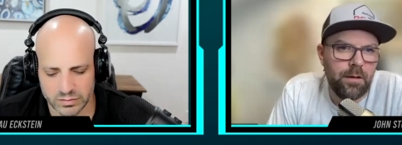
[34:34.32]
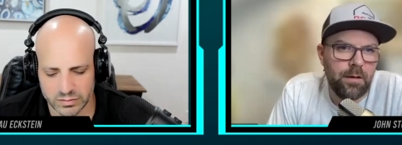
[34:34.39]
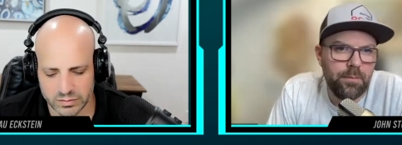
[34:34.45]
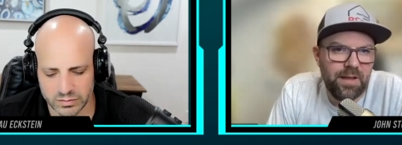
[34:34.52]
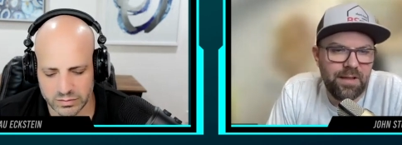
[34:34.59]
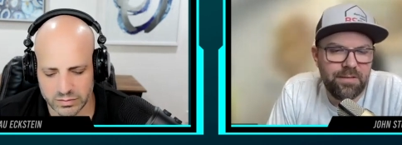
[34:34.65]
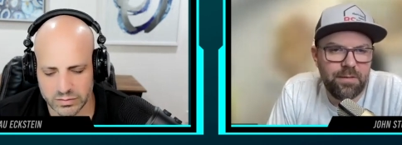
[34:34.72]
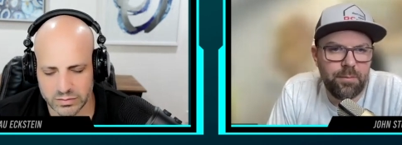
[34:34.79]
Speaker 1: Um,
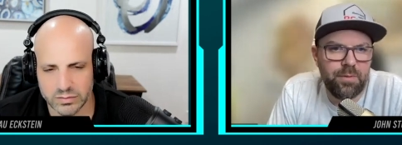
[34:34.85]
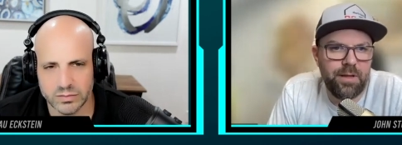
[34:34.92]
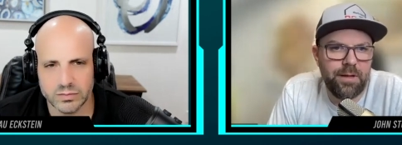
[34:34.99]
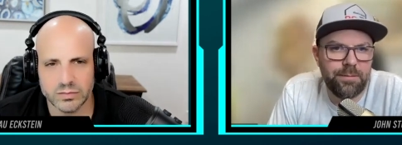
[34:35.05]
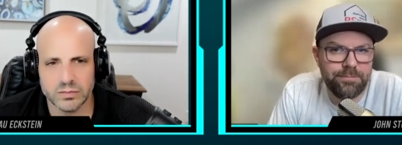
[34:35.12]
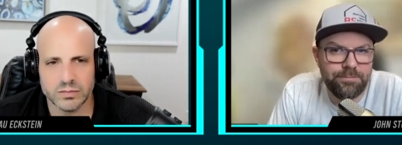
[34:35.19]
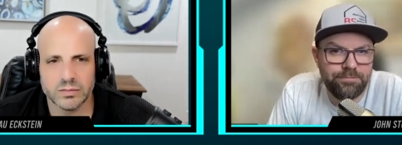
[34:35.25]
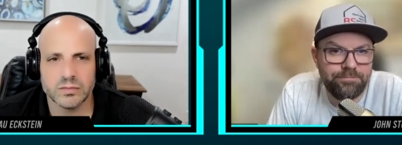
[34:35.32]
that's the
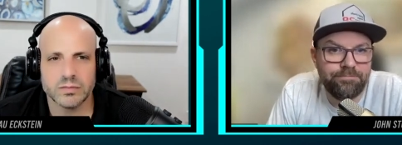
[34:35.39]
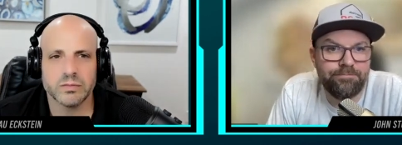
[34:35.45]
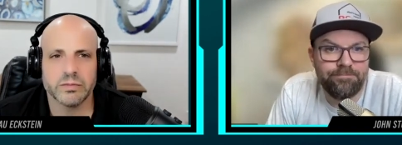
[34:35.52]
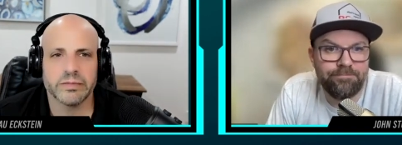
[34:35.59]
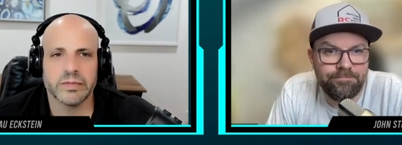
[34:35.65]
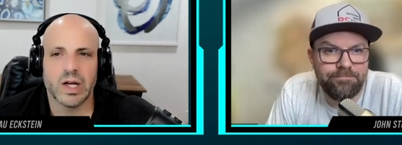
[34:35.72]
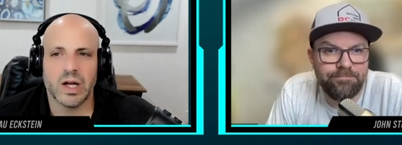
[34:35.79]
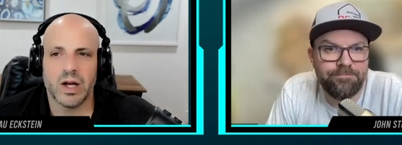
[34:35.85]
plan.
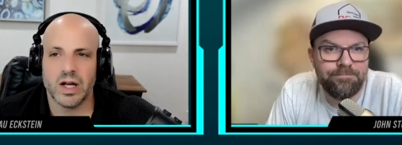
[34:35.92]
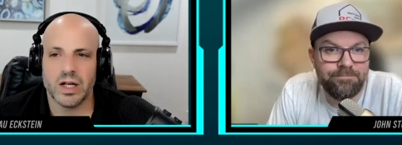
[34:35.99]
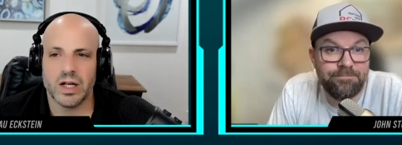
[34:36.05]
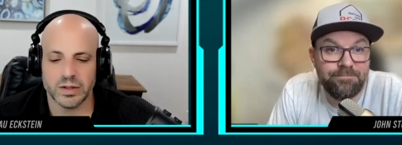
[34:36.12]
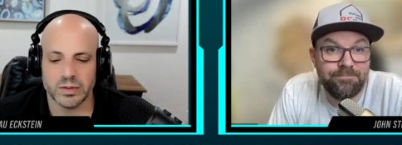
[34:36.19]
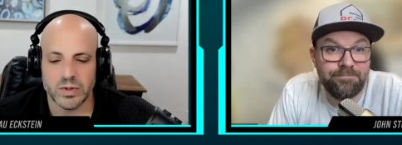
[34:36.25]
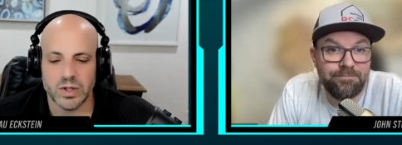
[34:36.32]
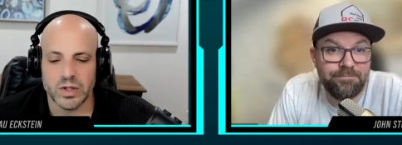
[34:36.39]

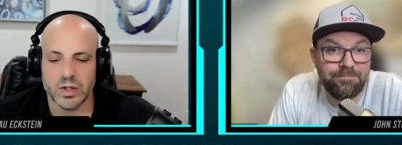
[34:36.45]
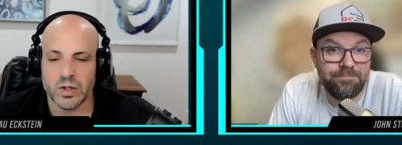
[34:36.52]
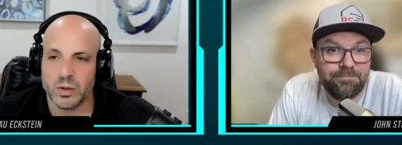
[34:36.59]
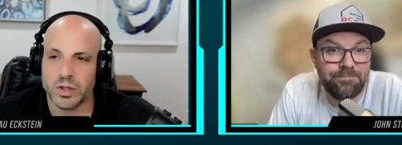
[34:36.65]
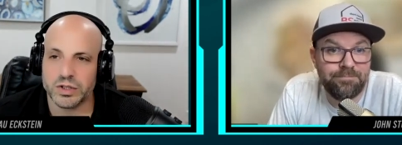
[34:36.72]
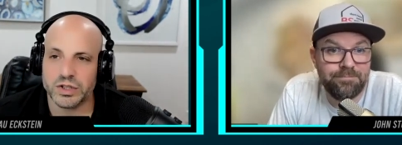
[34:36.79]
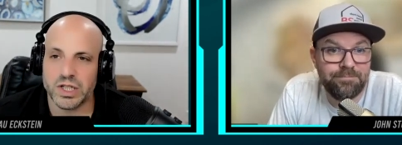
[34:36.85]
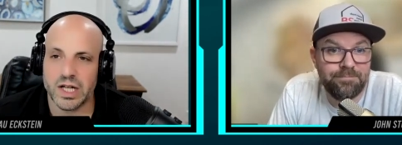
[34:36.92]
Speaker 2: Awesome.
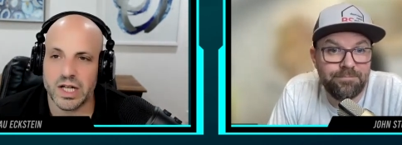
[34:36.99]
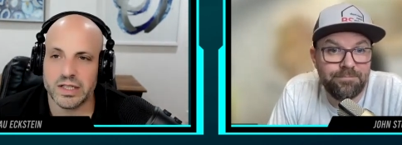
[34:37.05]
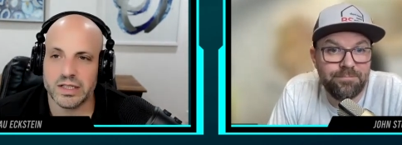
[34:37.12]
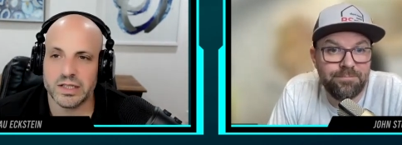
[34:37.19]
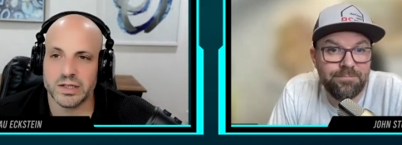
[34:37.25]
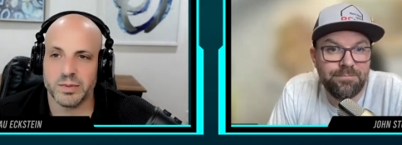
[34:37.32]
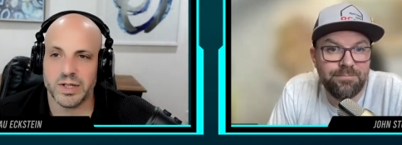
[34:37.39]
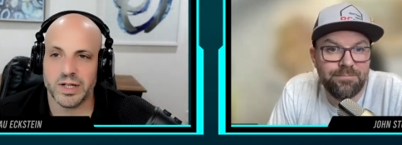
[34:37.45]
Well, John, this
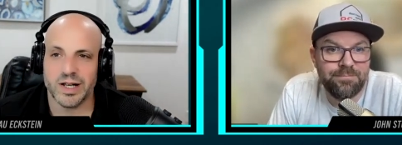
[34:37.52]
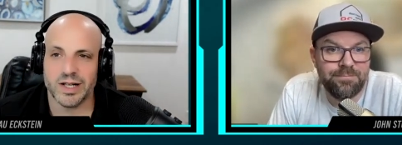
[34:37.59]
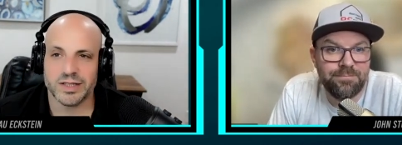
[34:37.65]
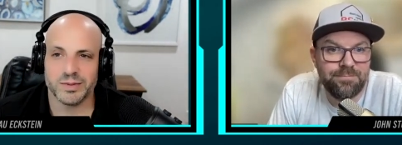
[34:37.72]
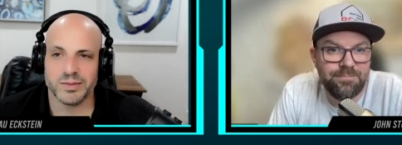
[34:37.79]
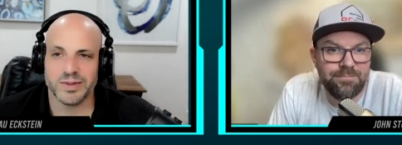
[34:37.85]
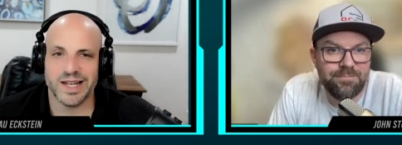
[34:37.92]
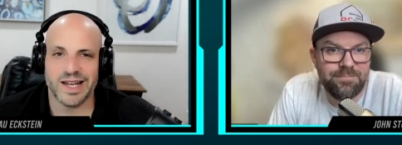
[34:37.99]
has been
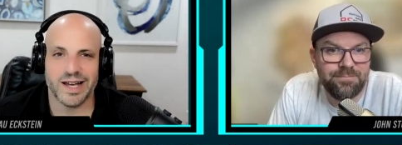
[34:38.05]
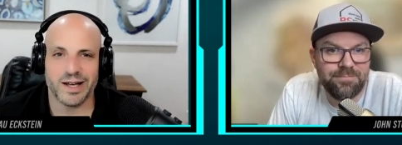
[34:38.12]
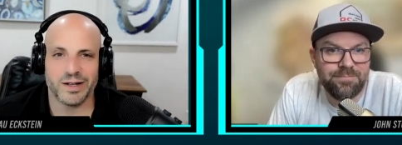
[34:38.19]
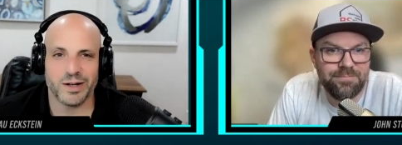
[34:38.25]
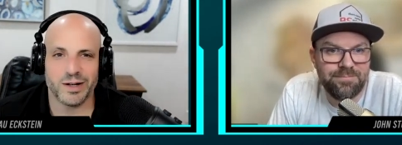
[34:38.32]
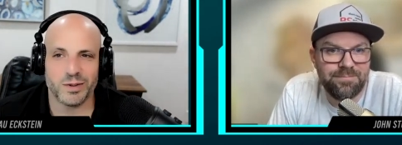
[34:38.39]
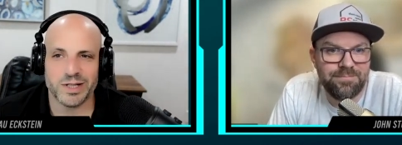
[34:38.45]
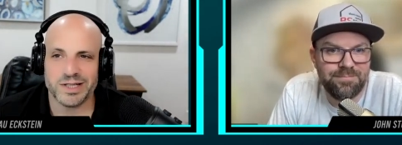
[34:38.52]
awesome. I
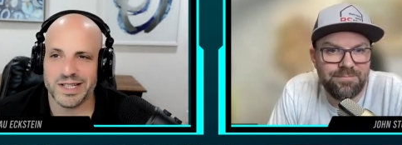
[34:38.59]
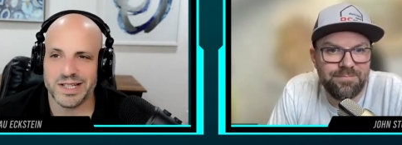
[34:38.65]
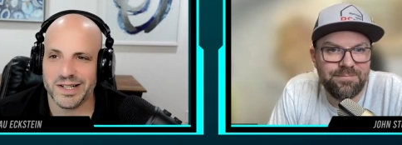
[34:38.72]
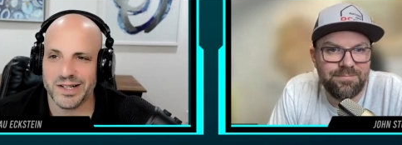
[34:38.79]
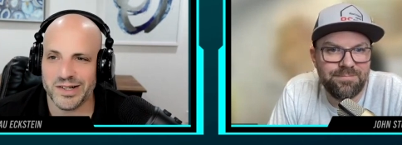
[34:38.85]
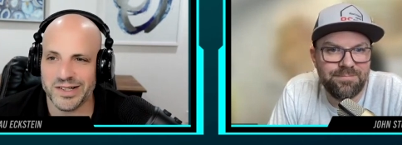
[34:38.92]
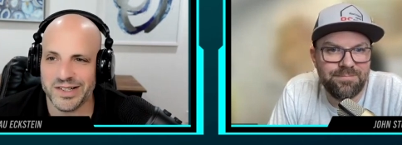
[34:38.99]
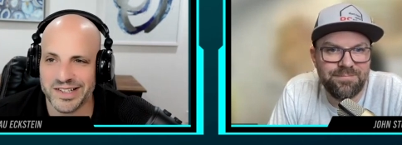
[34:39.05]
don't want to take
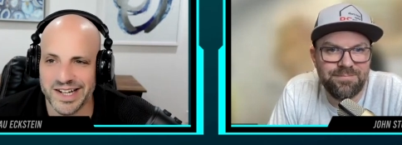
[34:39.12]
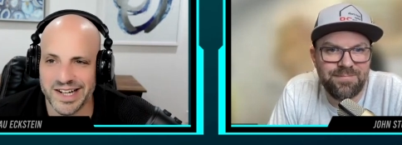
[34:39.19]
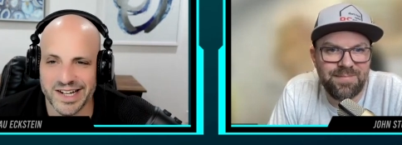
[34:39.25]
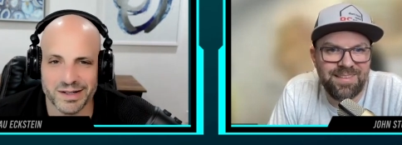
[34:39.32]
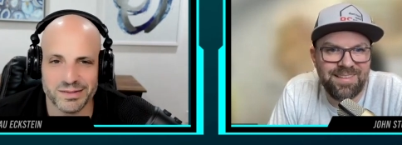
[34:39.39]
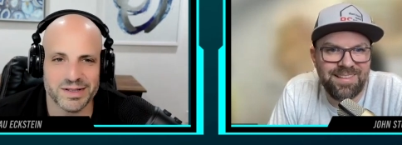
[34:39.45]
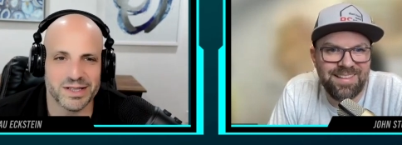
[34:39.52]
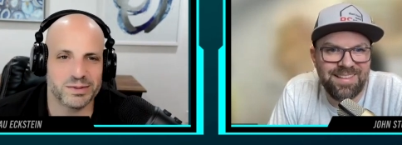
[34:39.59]
all your day
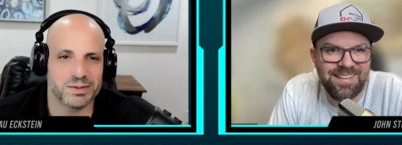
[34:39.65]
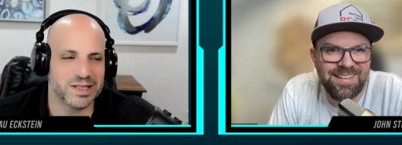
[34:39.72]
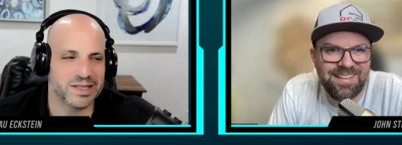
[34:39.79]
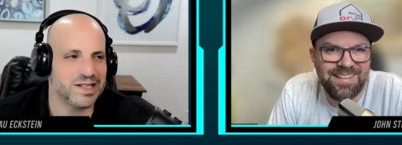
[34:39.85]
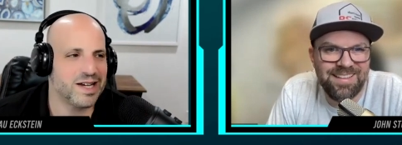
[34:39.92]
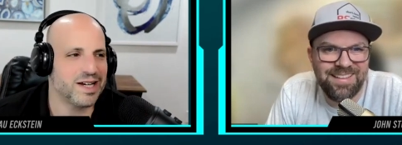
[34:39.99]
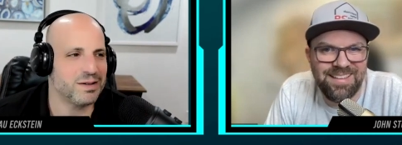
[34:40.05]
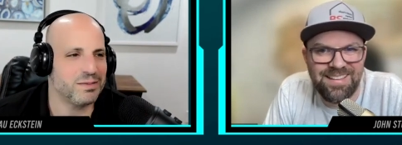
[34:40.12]
off because we could
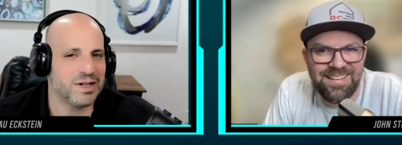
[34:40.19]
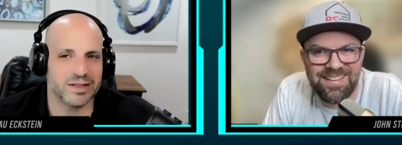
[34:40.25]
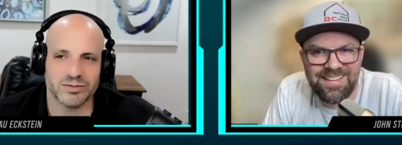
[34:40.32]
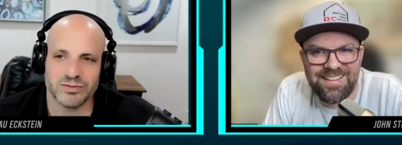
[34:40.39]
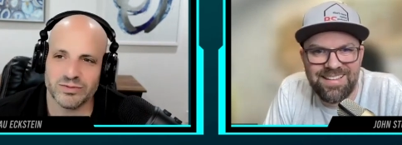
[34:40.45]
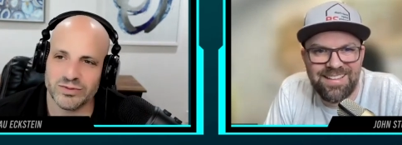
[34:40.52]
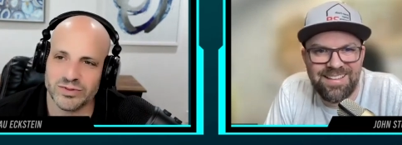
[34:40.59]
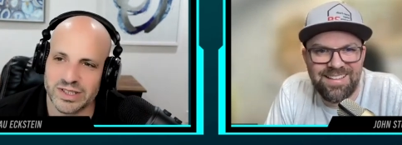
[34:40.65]
talk about
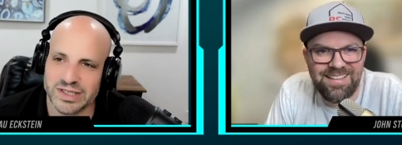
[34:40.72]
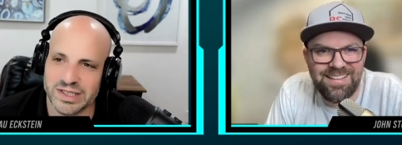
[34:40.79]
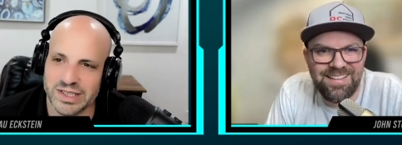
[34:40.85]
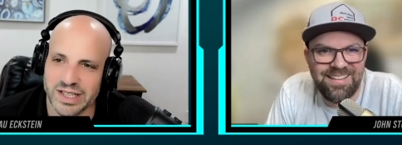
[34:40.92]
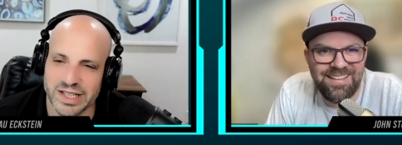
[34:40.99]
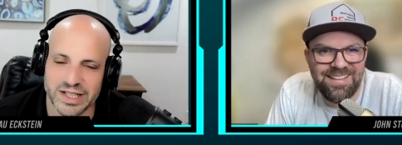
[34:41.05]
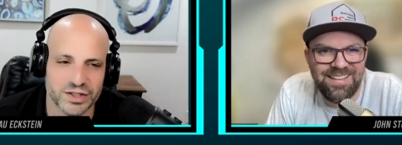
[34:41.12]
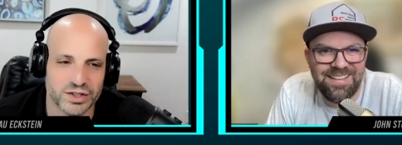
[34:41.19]
this
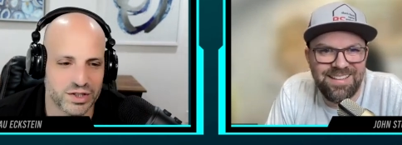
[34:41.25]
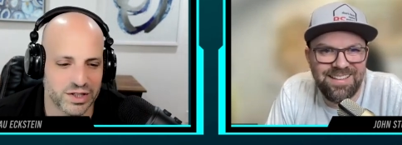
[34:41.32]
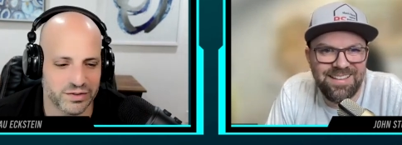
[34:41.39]
industry